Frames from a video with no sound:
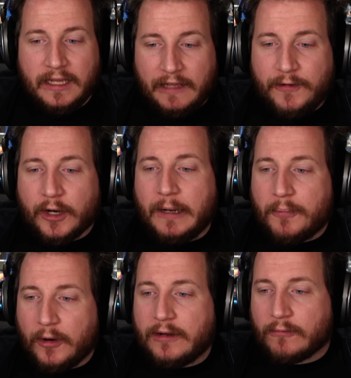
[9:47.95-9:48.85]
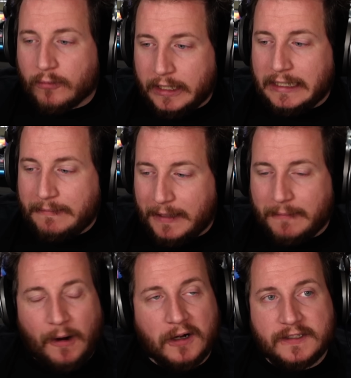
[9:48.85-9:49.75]
If you're gonna print really big
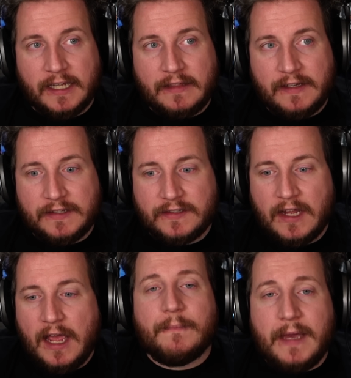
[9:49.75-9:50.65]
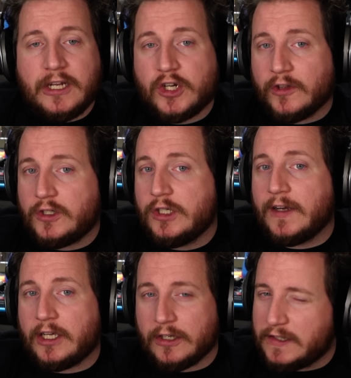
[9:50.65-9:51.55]
parts like this, make sure that you have a
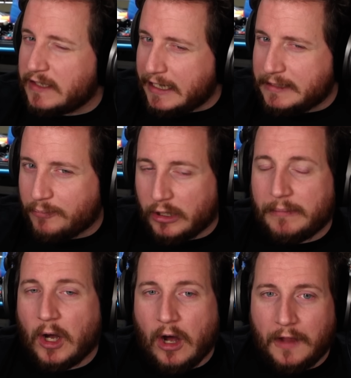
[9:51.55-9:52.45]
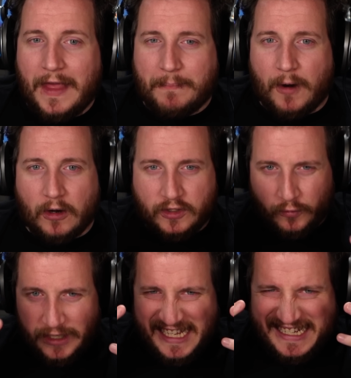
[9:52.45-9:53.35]
good size brim on that part to
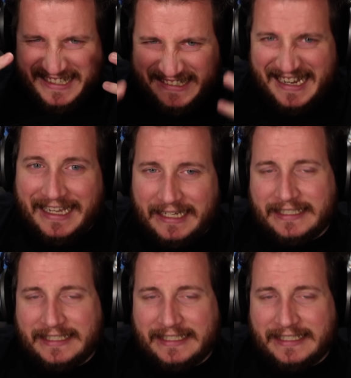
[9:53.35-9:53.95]
really stick it